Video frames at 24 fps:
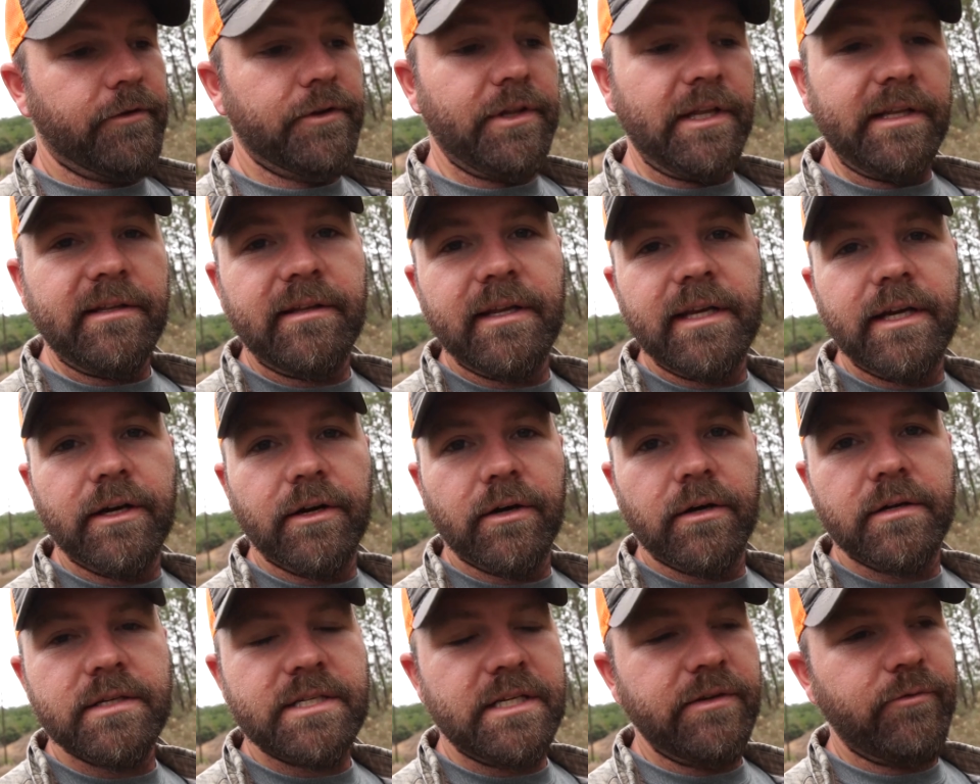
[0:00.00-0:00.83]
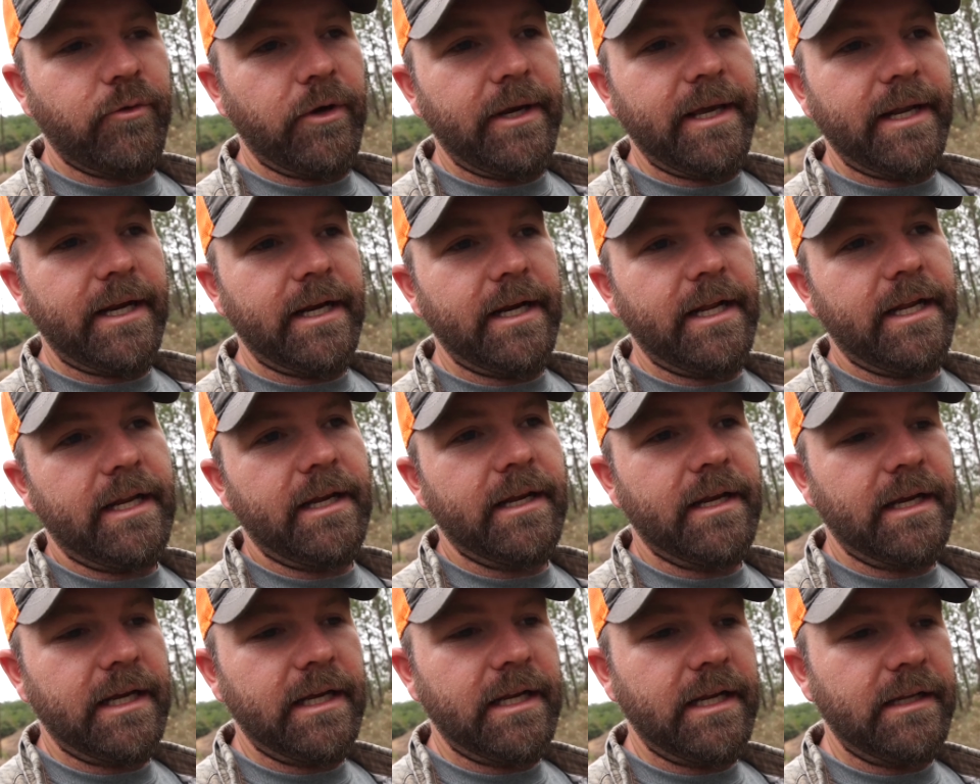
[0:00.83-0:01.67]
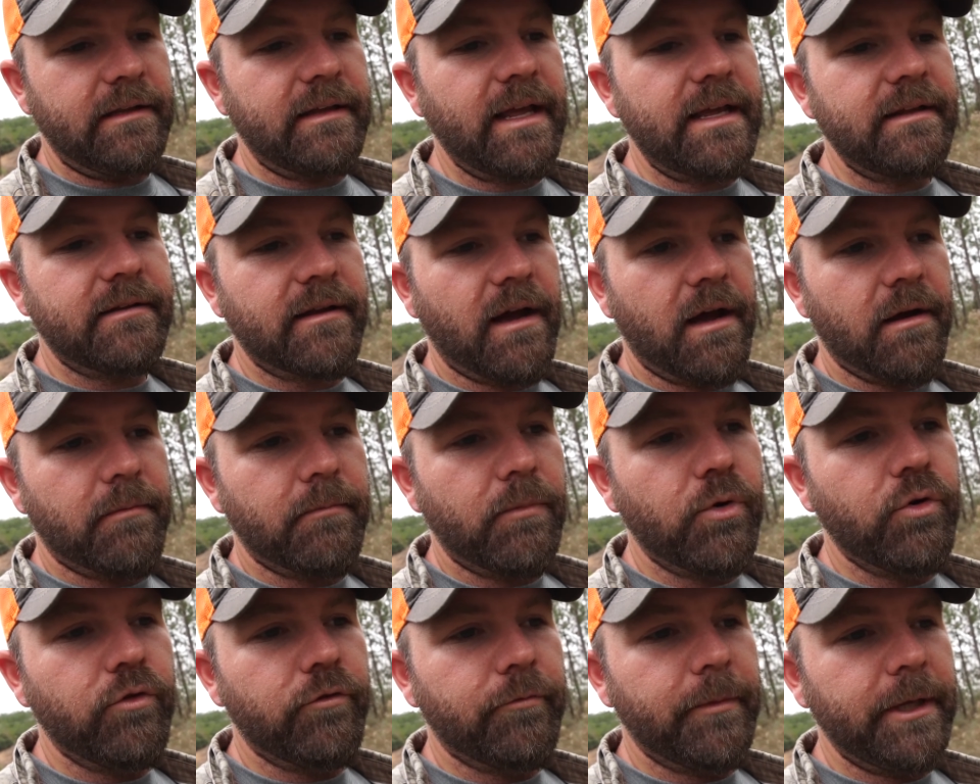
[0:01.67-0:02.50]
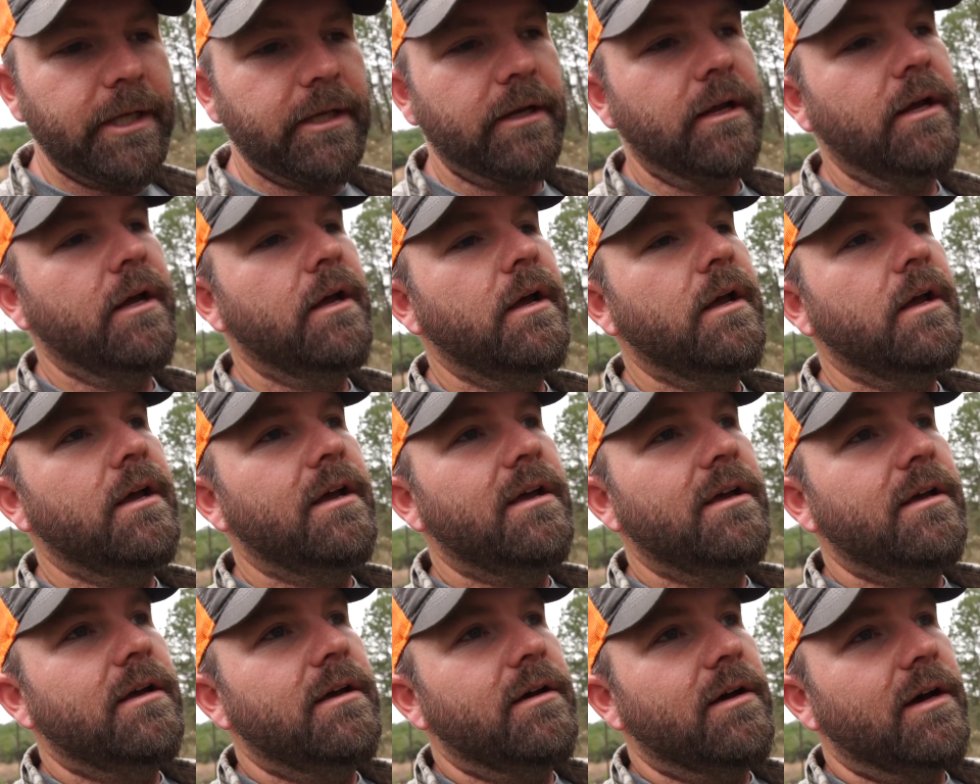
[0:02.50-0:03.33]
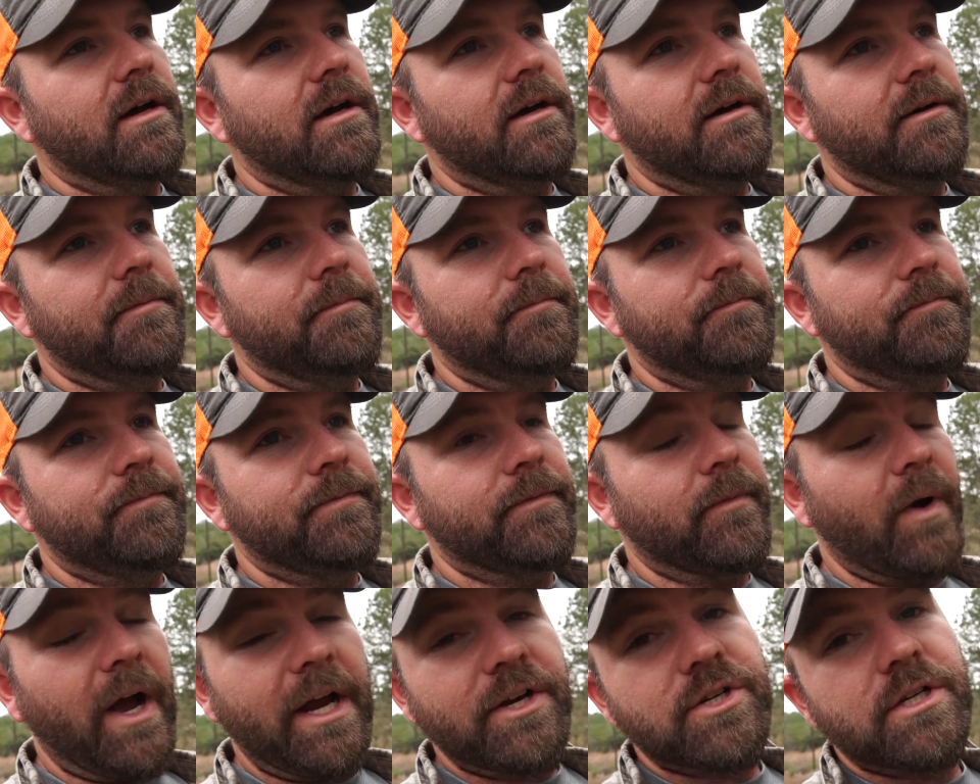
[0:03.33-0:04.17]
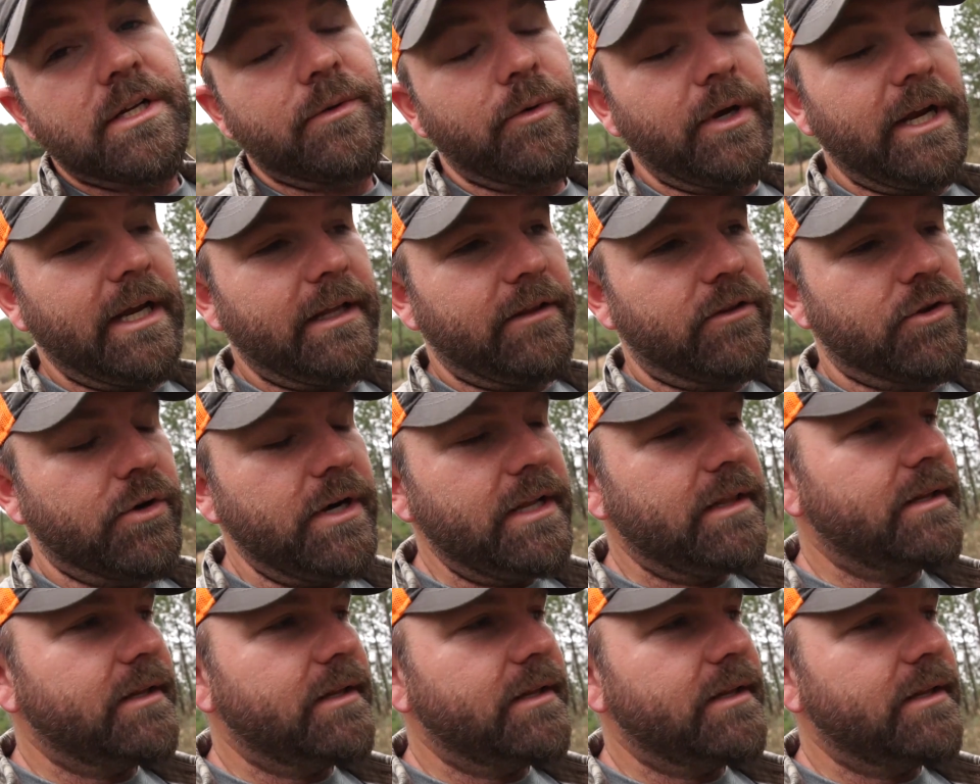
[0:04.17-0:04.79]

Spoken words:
the deer, see if we get any daytime movement. Well, actually we get three